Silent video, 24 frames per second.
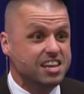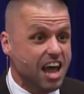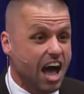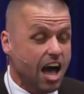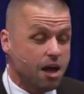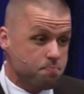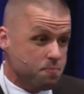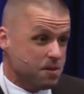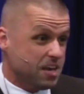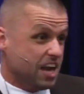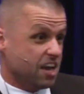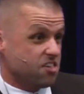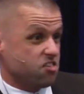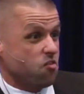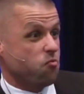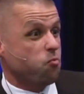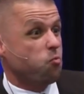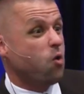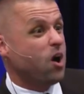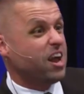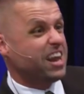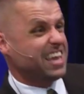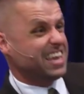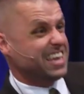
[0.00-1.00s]
not because of
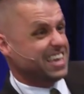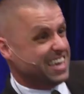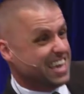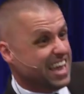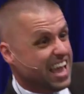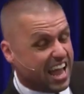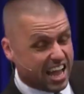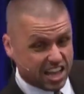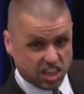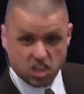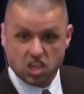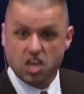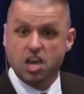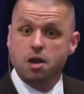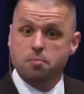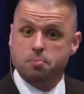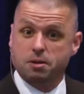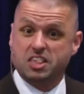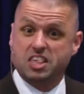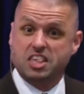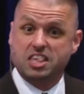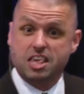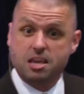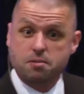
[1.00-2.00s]
what it gets,
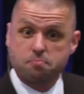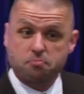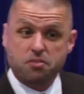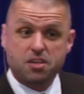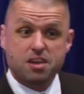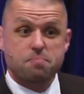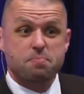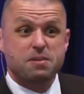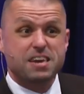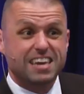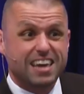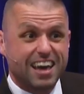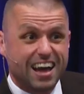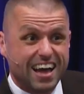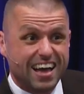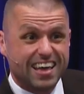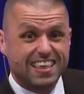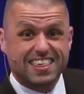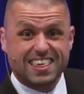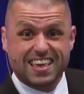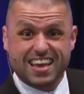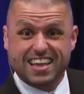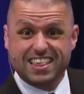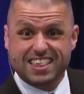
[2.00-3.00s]
but simply
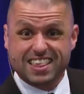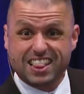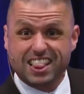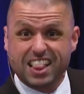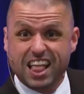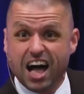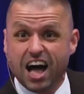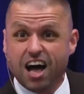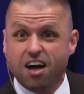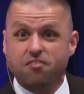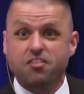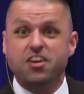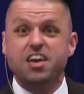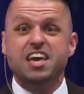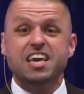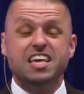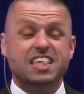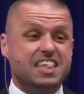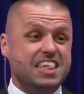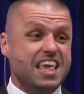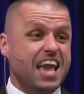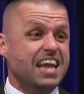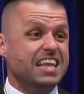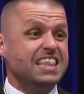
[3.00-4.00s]
because it's love?
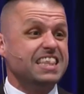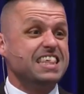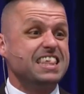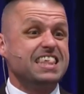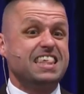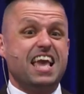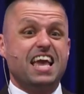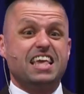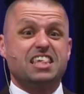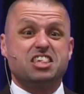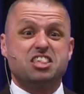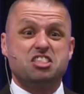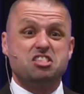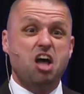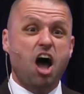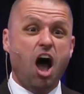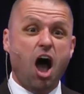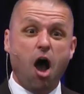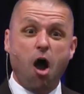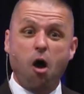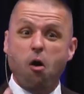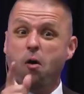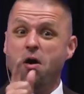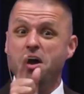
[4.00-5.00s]
Satan says
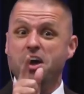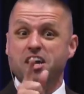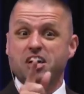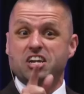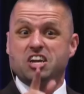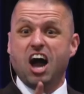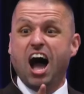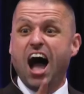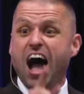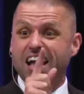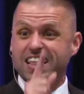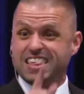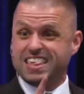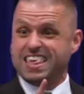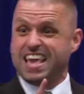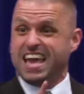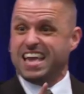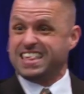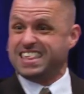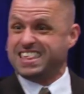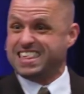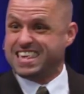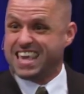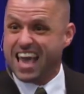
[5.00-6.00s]
no, God
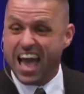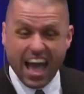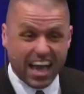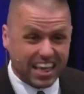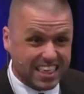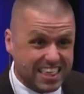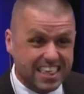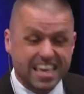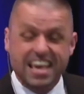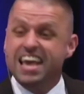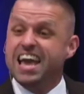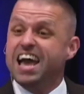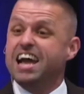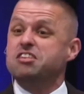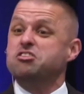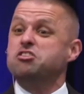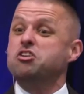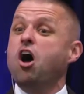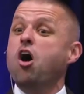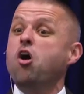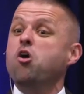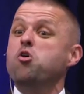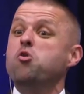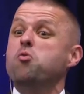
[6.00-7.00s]
says yes, and you
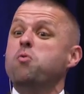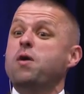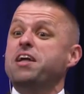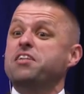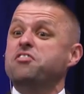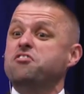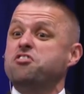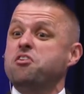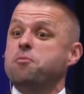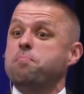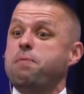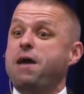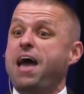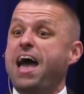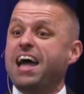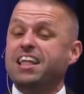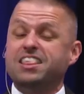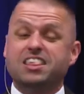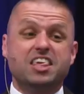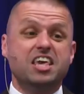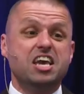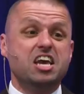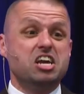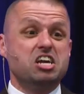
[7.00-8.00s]
know who wins the
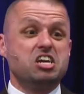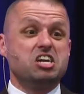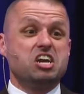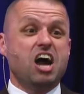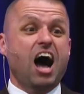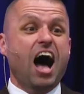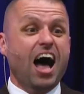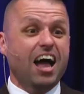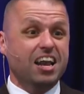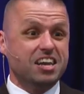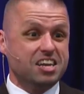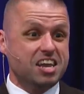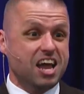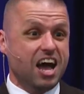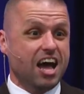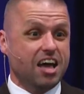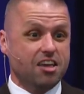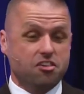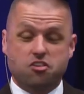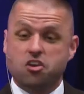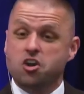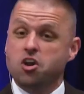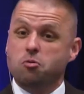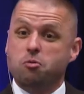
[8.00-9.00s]
bet? God
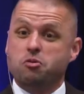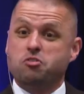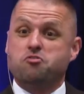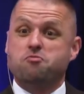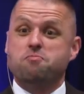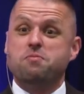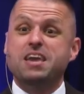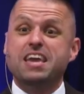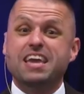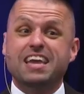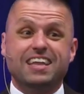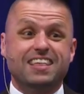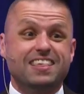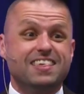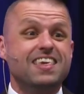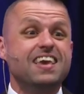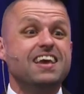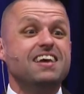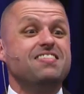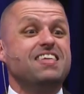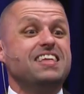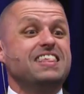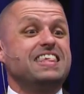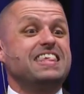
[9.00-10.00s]
does, which means
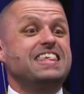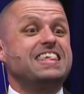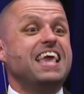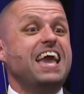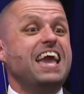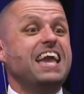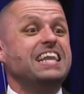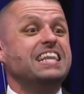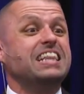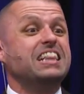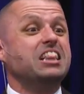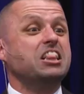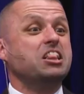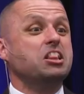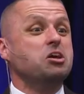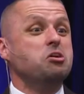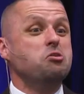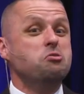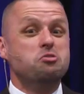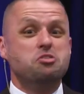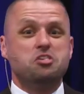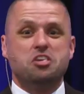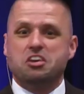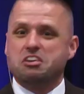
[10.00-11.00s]
that Satan
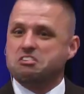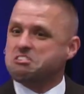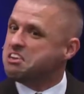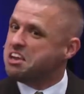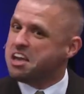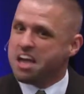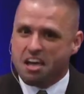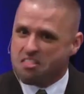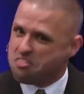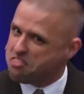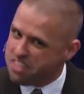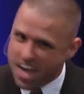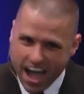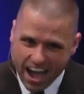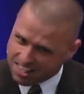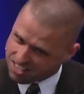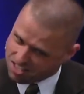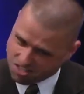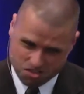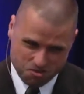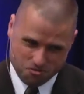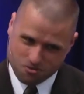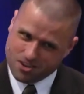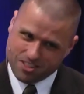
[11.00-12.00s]
loses. And
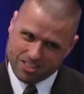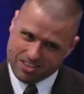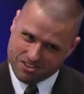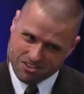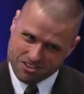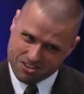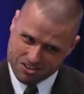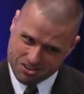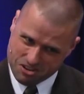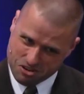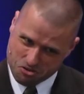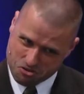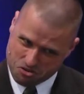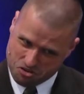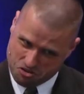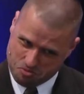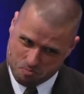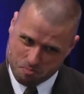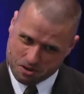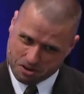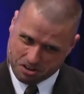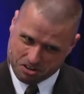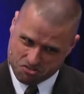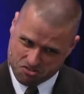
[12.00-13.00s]
that's the really good news of the
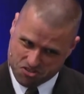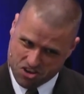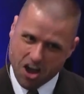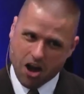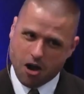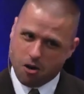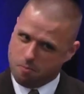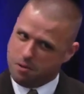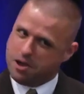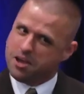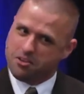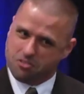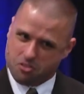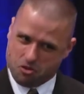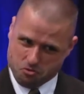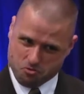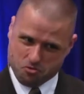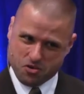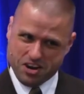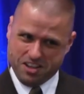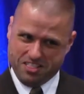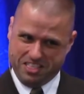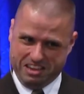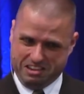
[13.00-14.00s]
book of Job. The
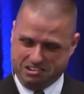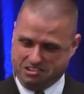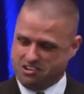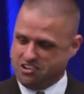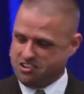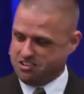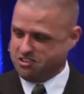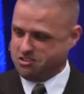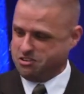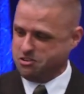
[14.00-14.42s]
really good